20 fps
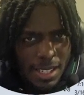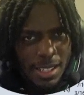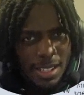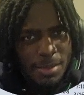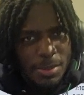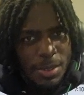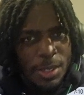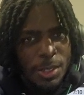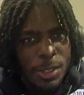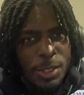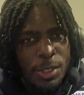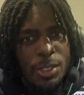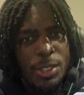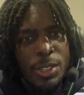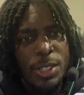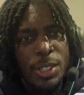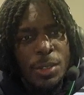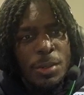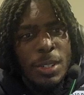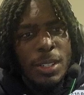I'm sure you
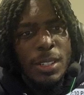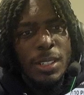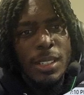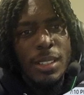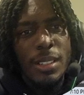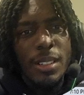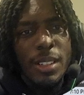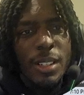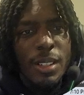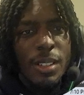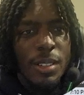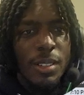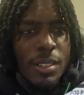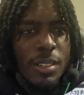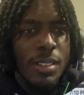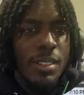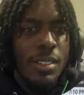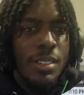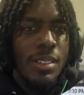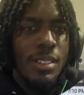still want to know
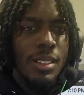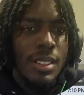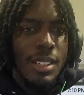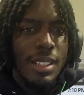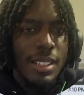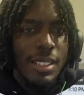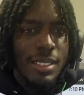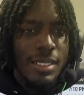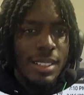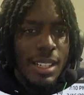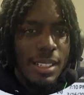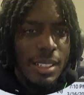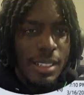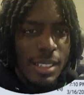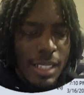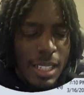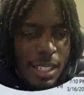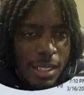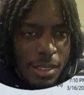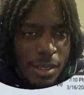exactly
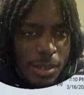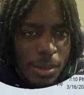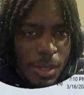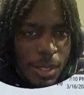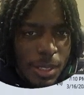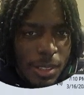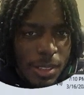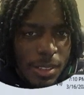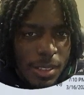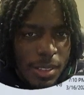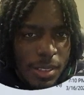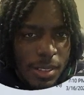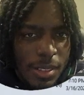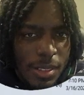how it works,